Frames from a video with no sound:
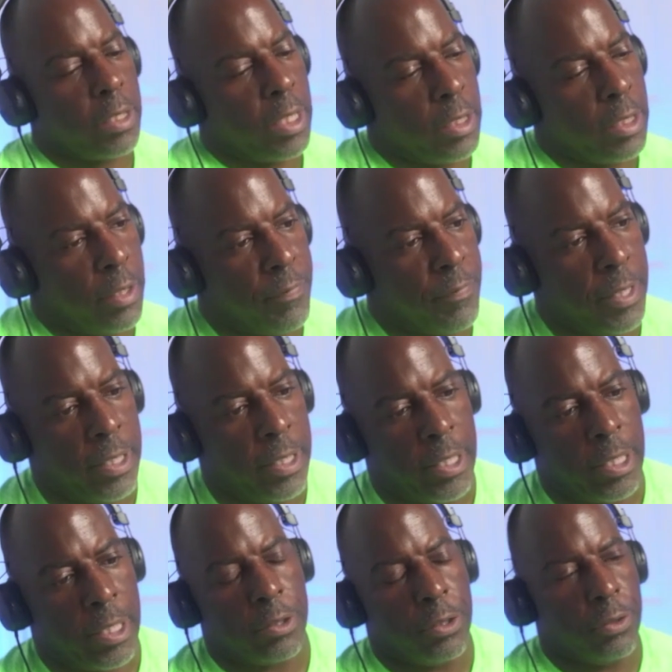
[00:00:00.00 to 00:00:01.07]
love that
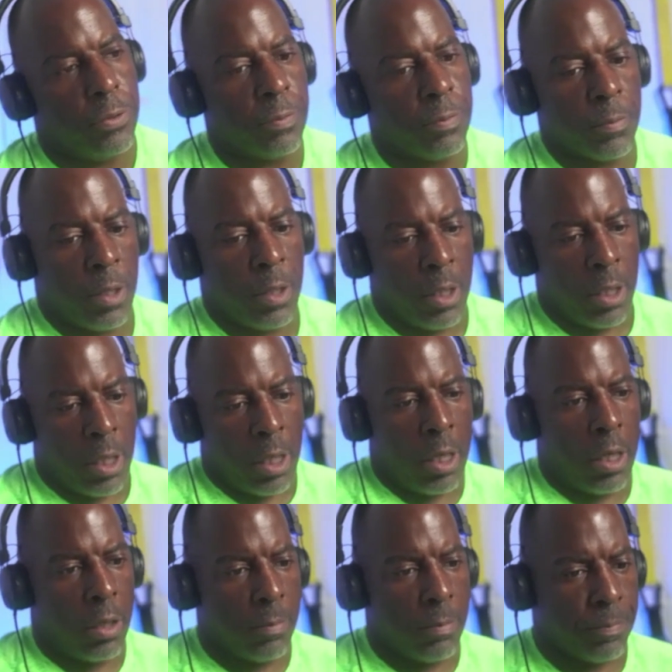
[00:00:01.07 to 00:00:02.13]
how you
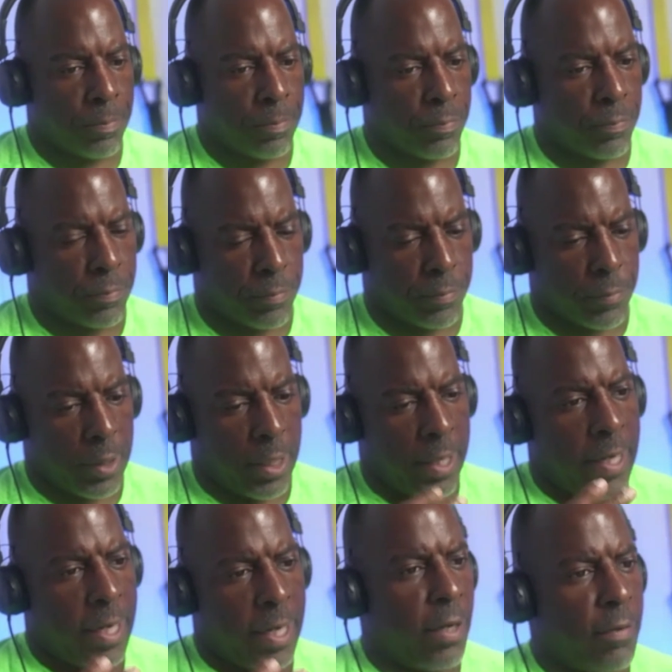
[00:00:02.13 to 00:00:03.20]
um,
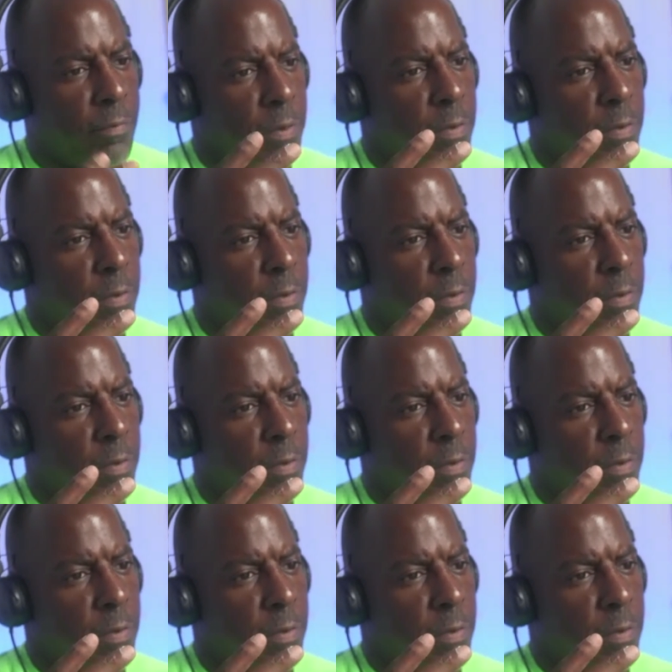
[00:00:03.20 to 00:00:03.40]
have the